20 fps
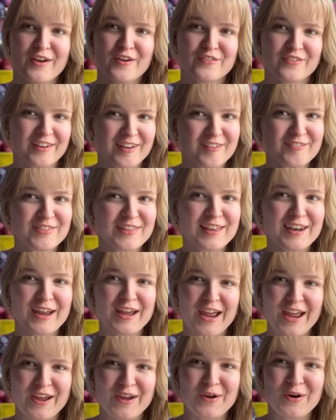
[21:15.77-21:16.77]
5 that
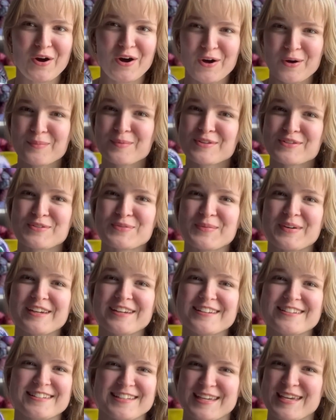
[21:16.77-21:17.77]
I almost
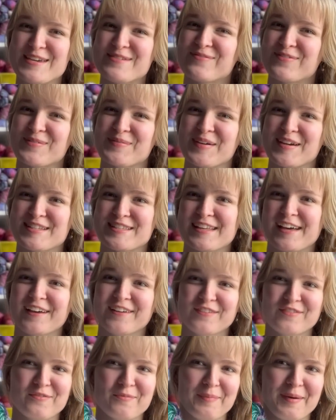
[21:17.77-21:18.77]
wanted to keep for
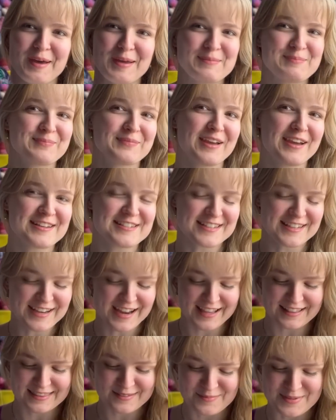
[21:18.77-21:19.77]
myself, but I did
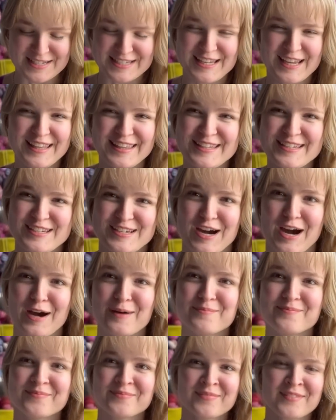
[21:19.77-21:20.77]
add them into the
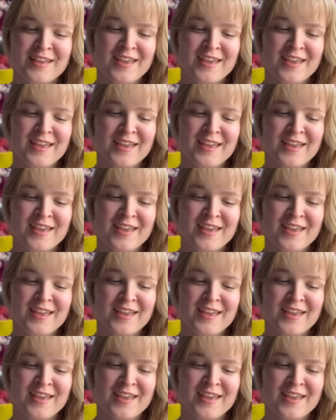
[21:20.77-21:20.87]
shop.